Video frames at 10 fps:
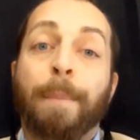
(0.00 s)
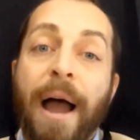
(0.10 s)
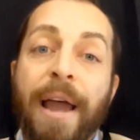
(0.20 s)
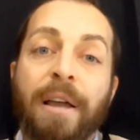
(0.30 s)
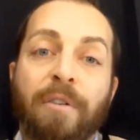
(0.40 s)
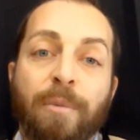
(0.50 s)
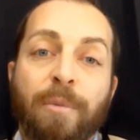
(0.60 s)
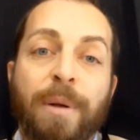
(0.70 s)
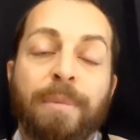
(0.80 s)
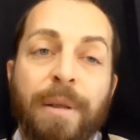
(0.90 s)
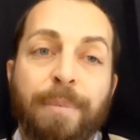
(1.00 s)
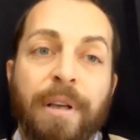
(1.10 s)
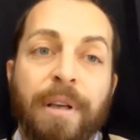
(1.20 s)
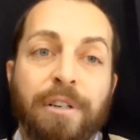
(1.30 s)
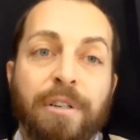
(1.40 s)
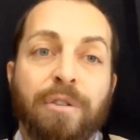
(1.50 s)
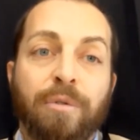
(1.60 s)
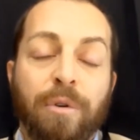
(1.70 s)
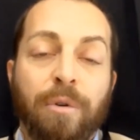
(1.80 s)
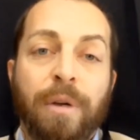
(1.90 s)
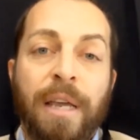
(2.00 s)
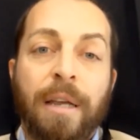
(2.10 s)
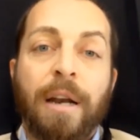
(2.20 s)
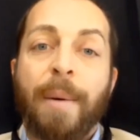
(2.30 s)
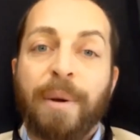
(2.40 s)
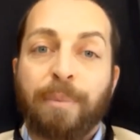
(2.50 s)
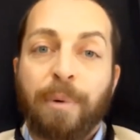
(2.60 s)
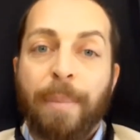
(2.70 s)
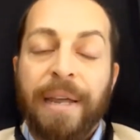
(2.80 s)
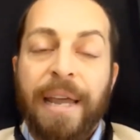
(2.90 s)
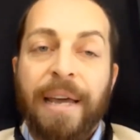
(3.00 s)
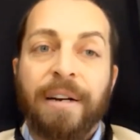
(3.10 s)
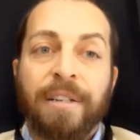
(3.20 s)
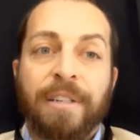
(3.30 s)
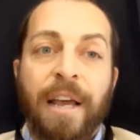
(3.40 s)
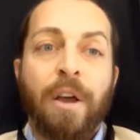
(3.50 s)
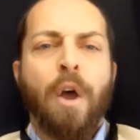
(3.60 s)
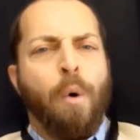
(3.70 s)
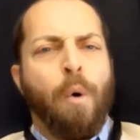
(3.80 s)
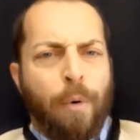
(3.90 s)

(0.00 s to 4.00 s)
by government manipulations through economic propaganda, to say, well, we